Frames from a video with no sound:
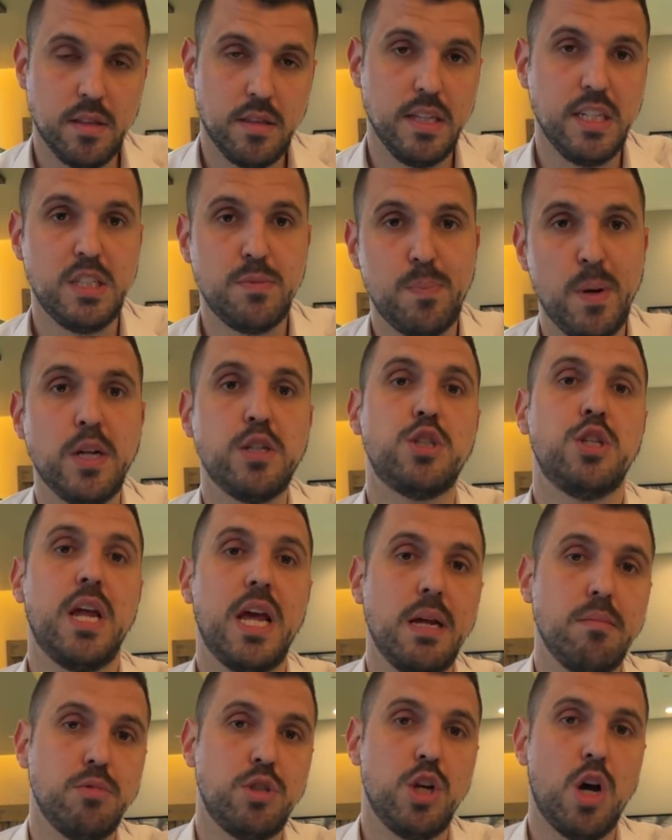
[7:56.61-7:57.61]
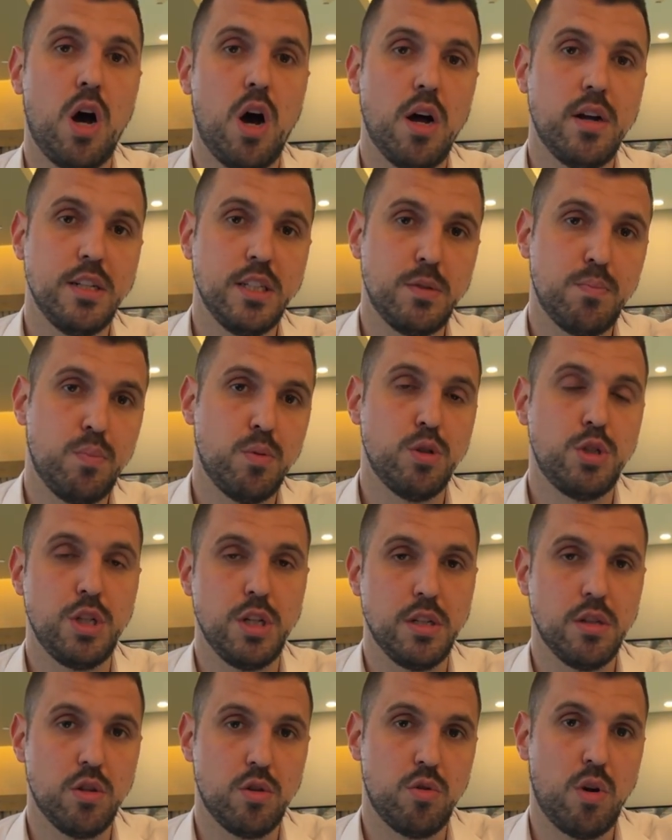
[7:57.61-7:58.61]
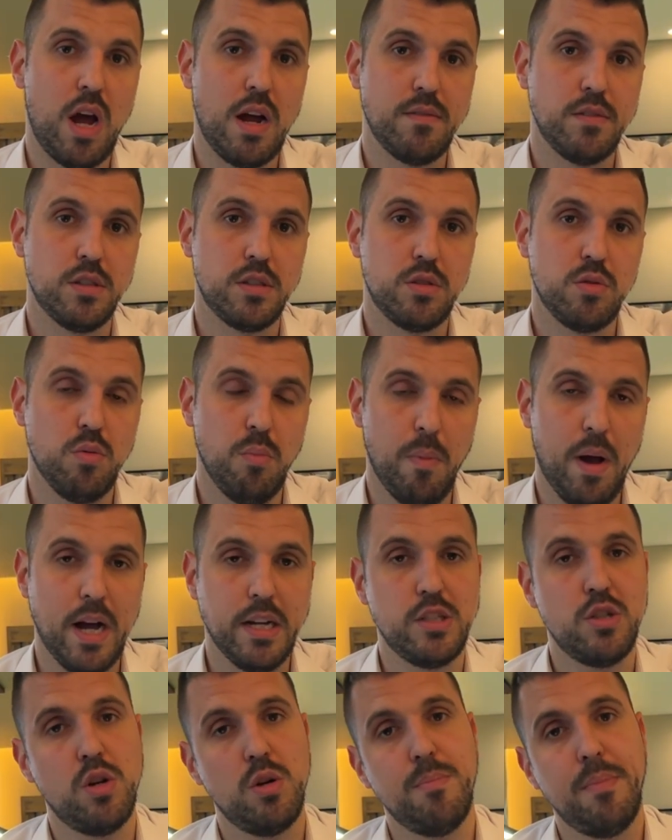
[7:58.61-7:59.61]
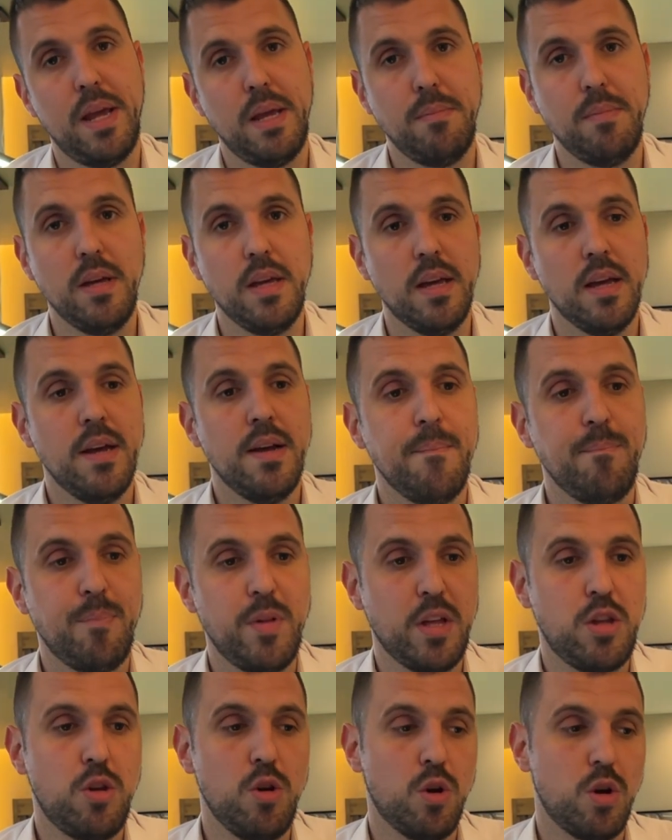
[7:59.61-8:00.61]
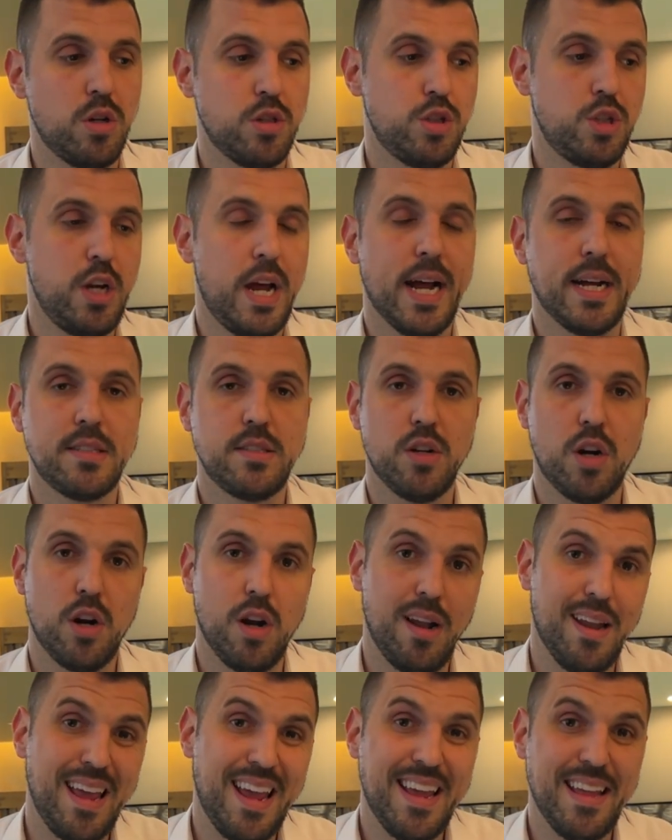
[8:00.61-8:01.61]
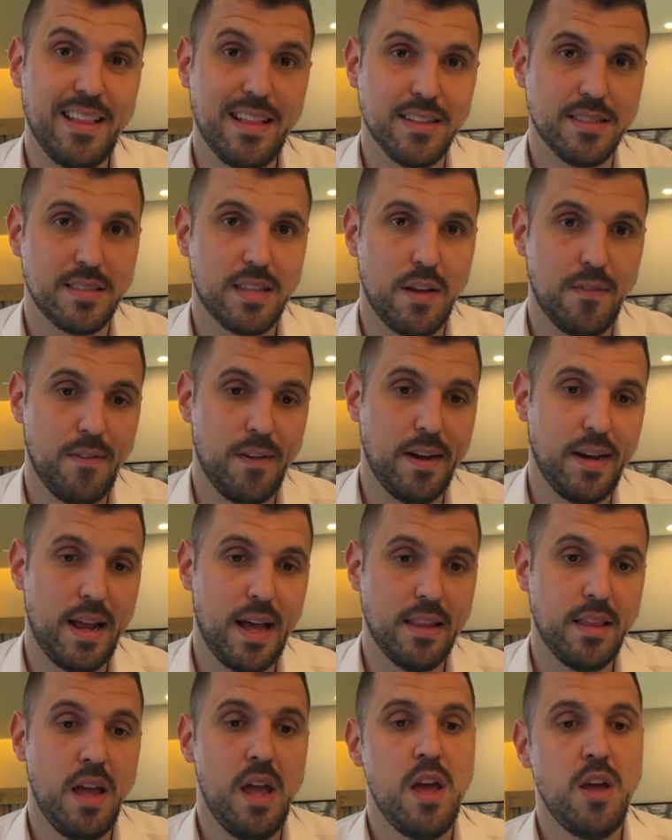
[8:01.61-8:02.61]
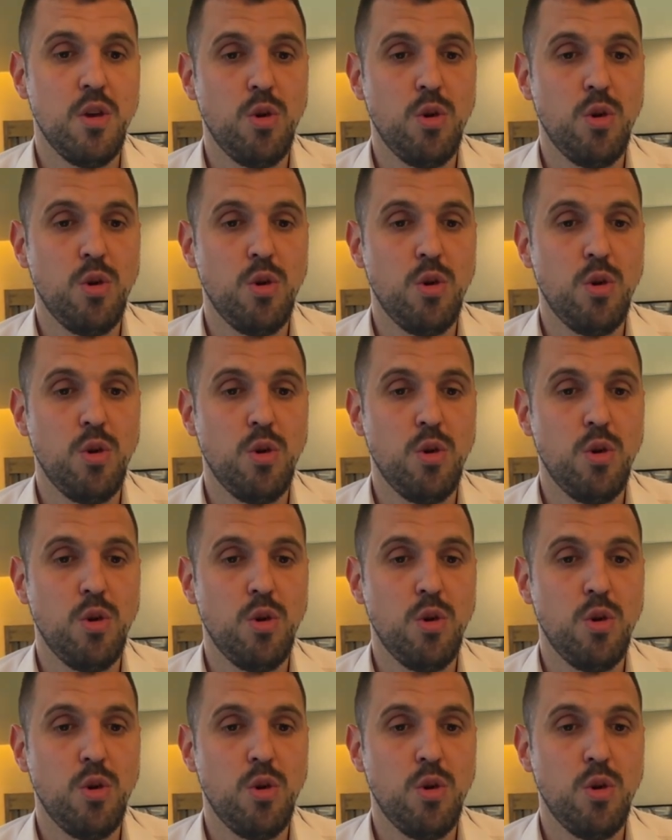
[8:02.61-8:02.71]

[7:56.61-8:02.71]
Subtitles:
dispatch named John is pushing the drivers too much, or maybe that your checks are late and stuff like that,